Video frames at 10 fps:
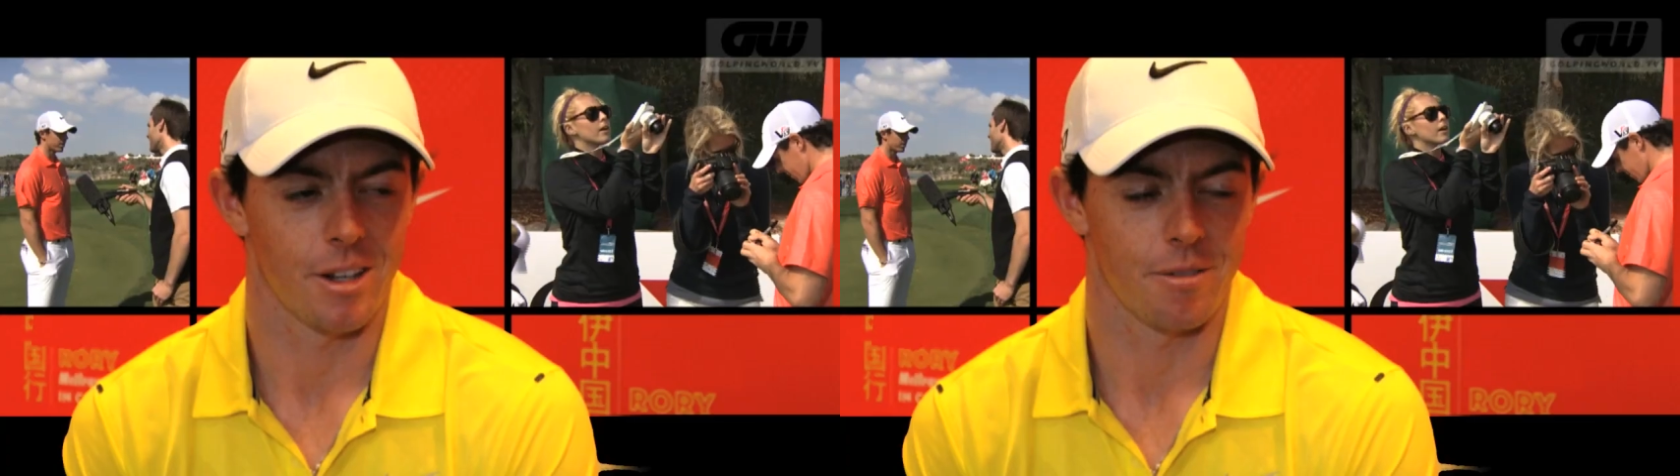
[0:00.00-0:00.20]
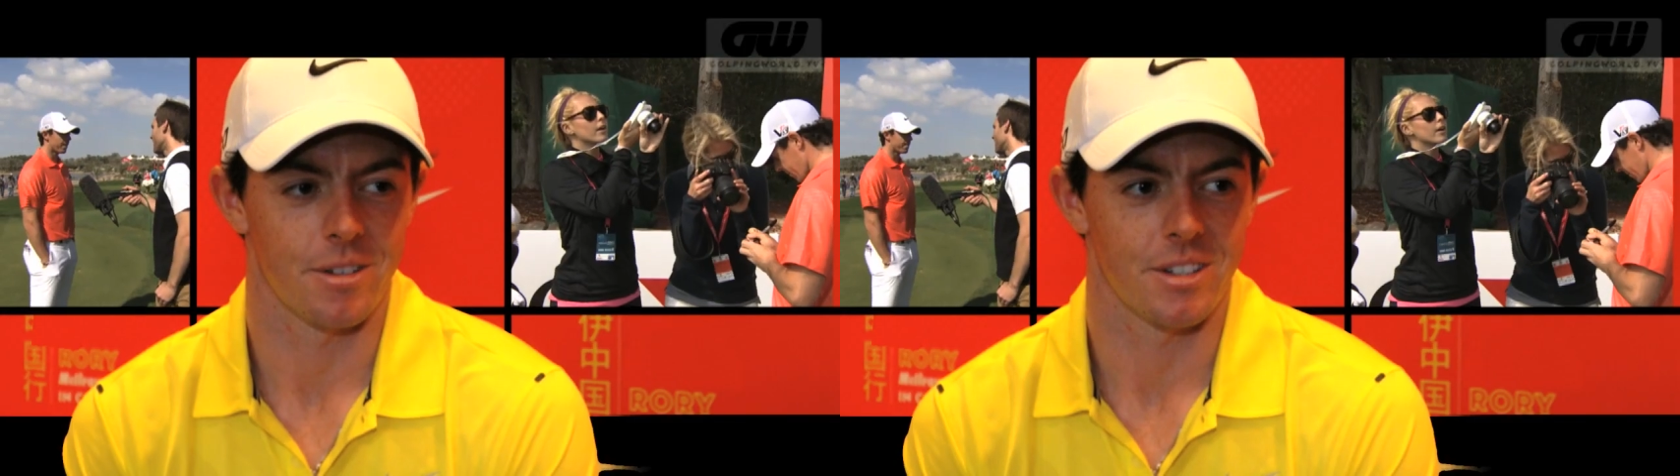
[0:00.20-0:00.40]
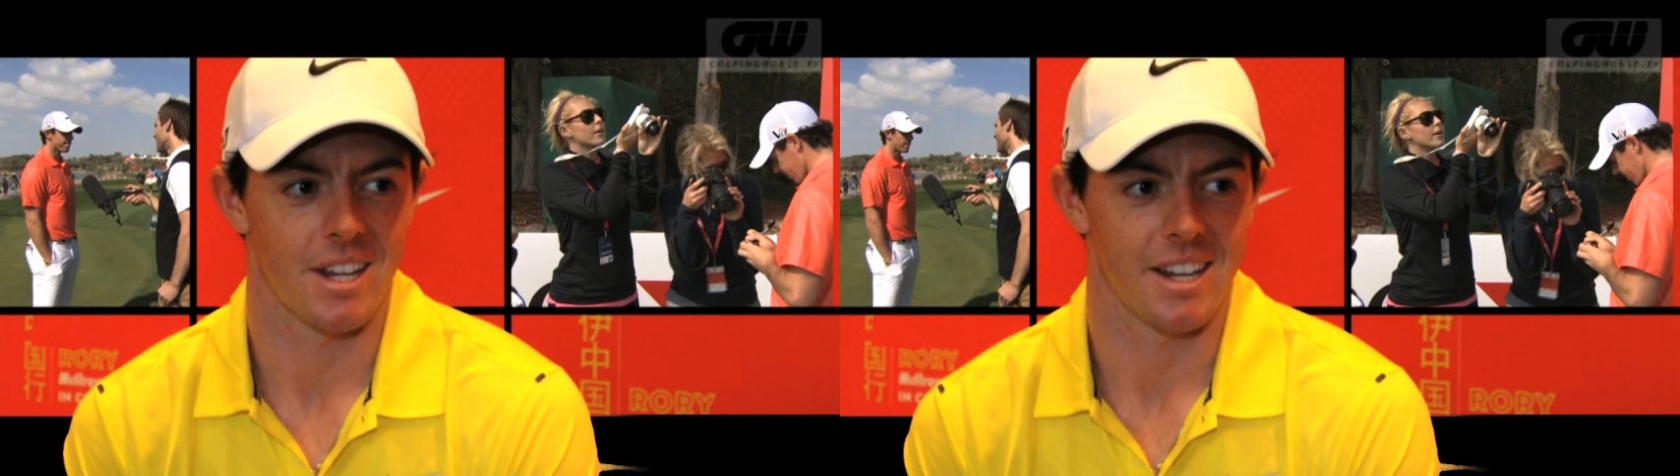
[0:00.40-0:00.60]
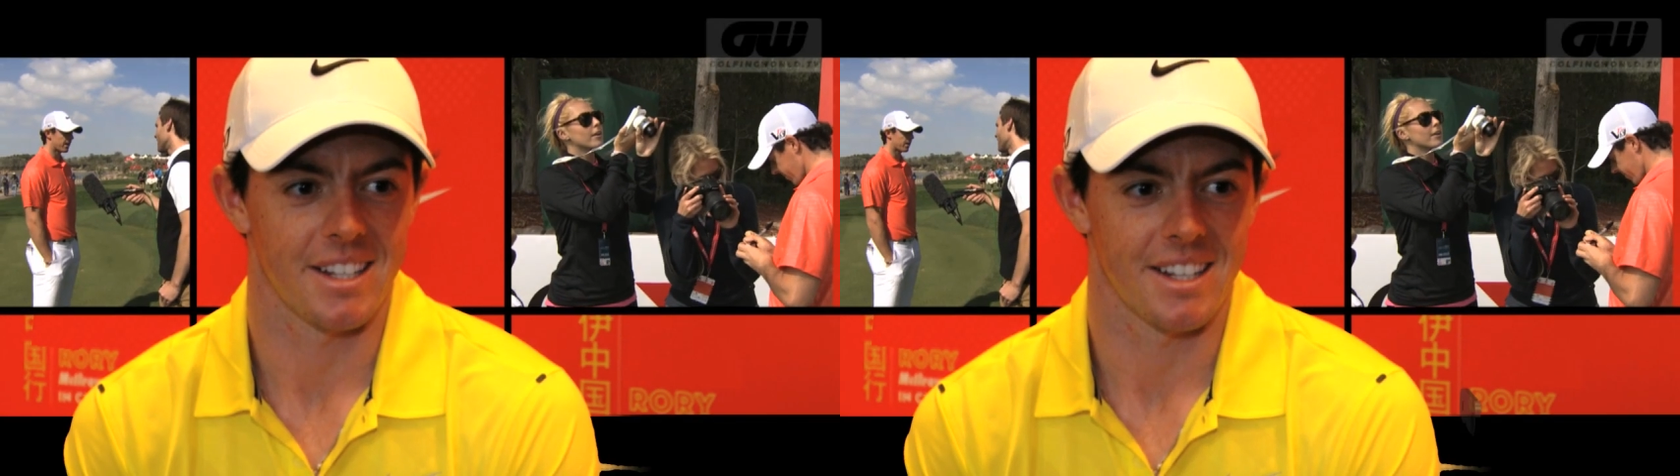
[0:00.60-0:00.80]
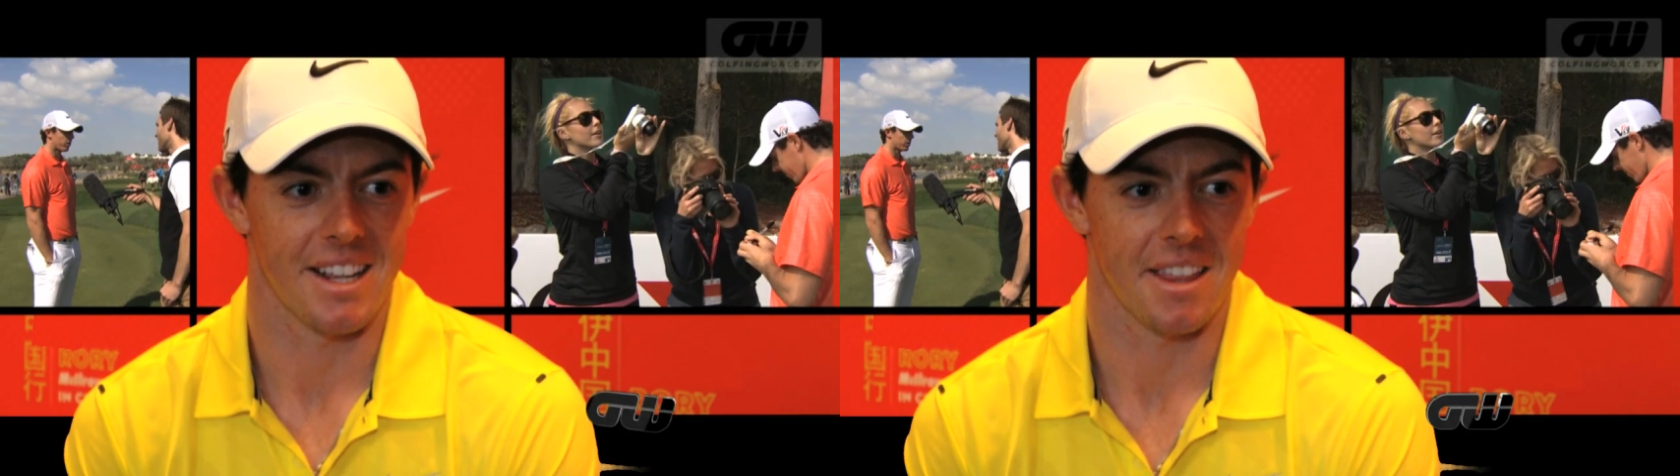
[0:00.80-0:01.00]
not for a
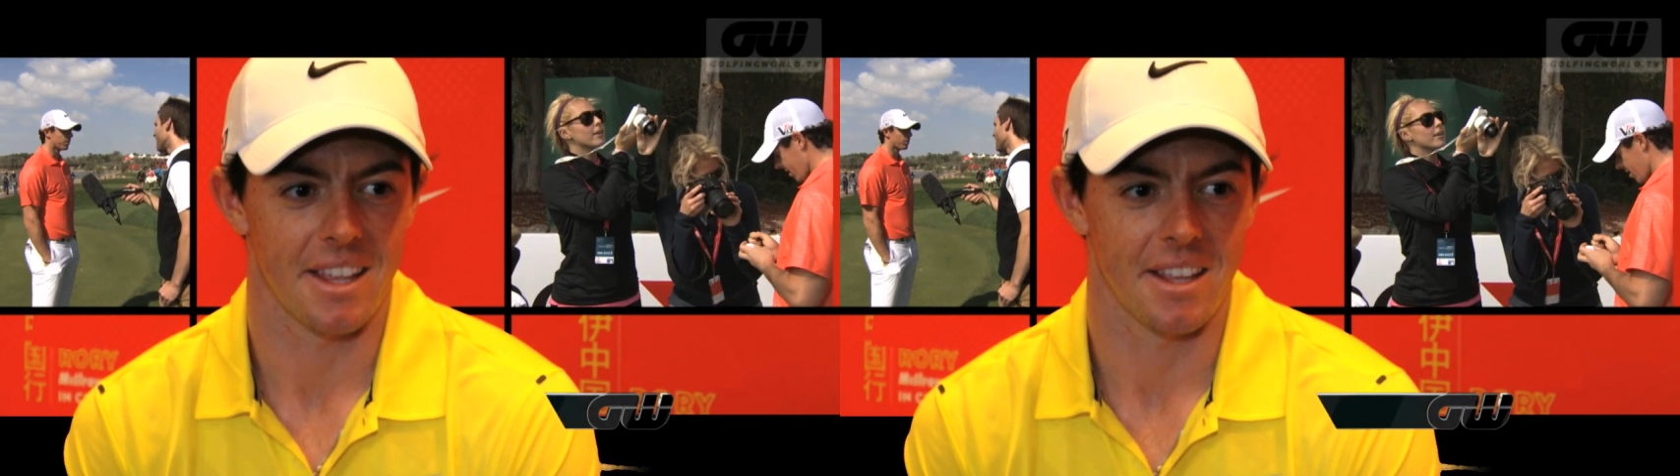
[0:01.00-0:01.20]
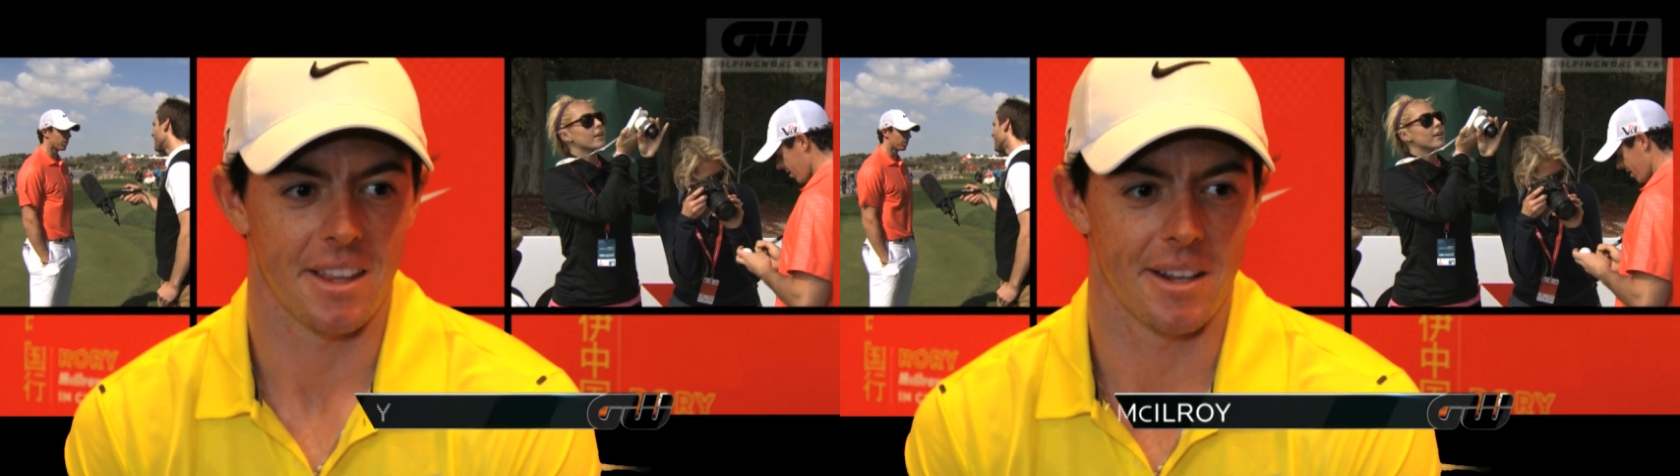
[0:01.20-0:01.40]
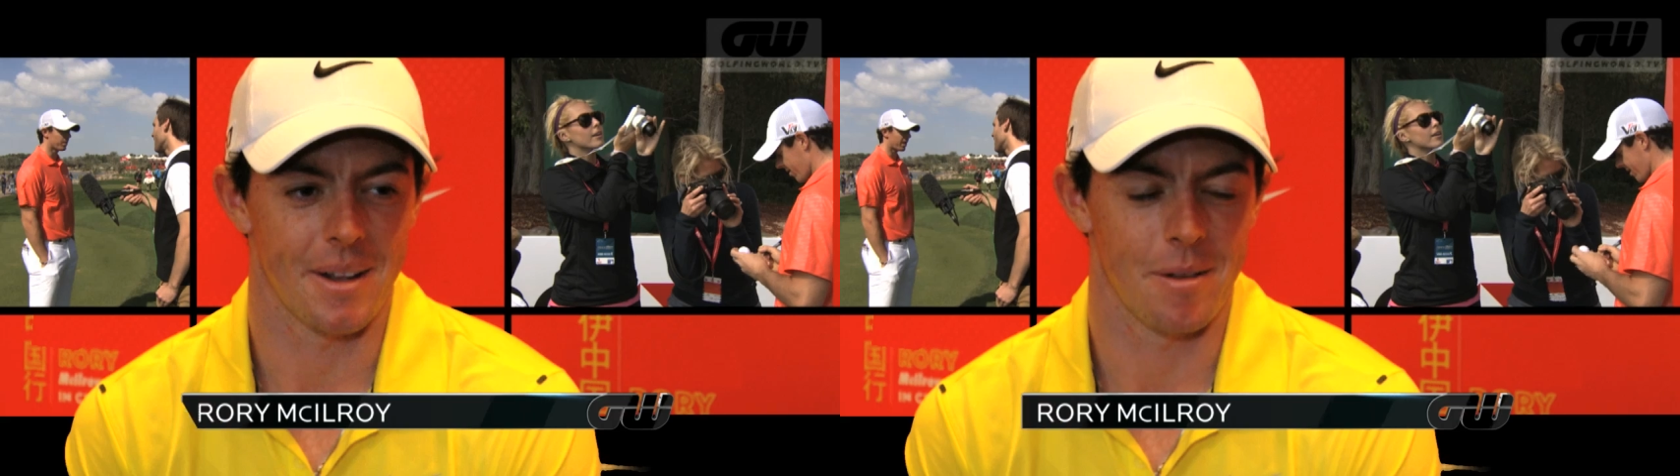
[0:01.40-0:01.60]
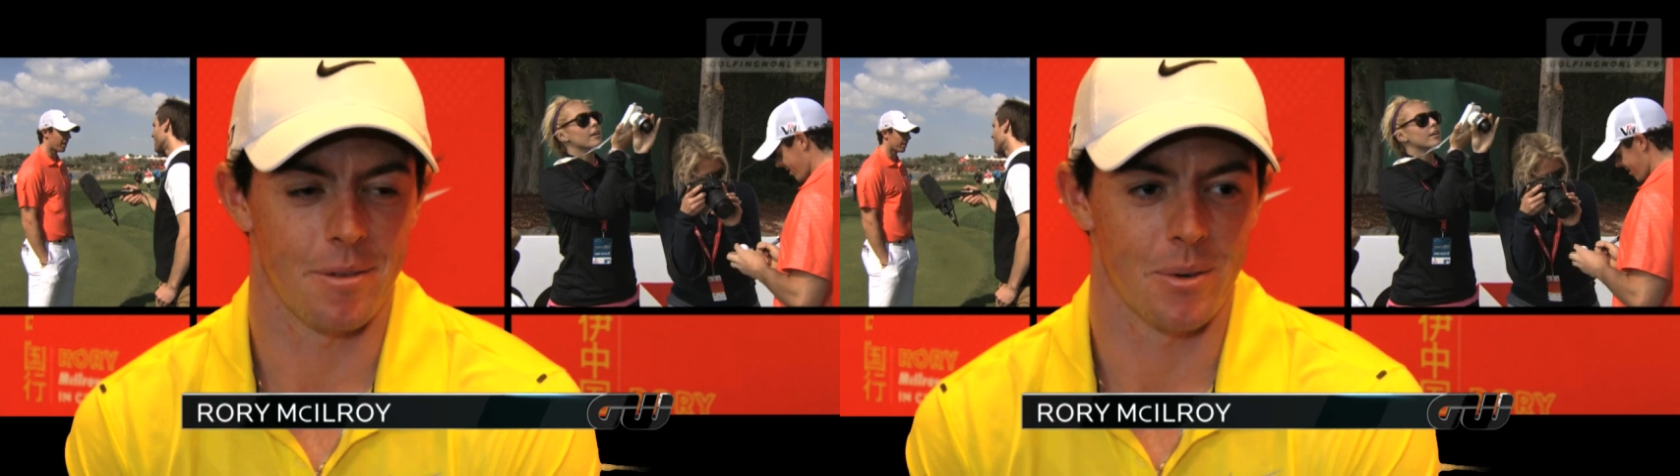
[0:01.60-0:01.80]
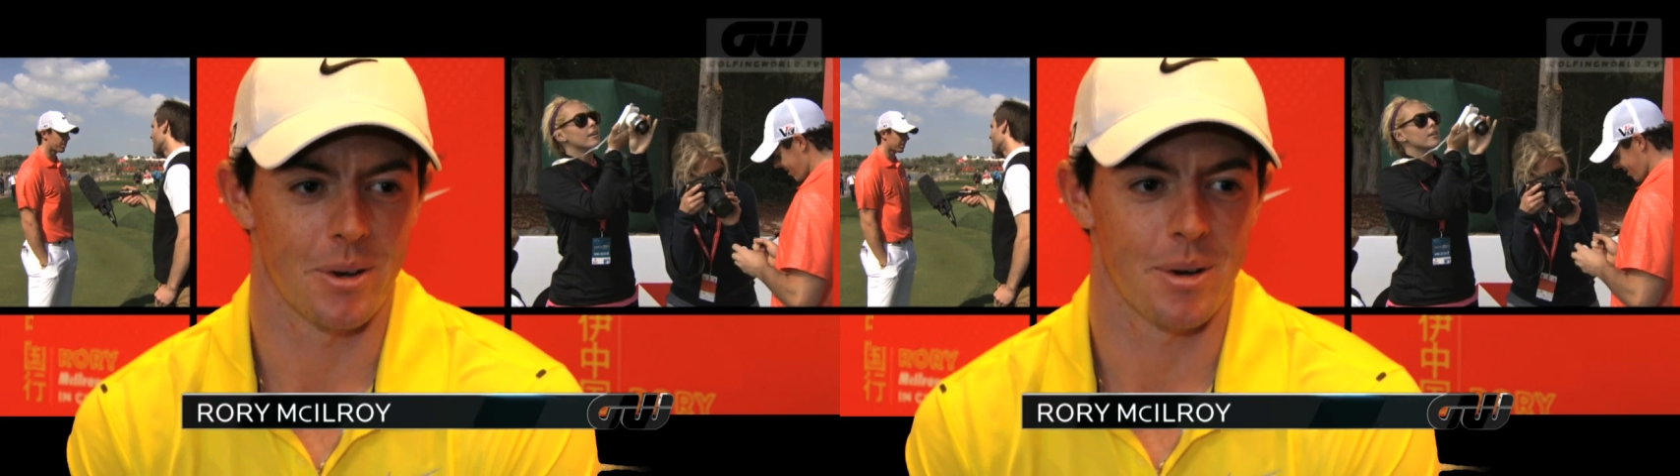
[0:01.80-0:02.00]
second did I think that the four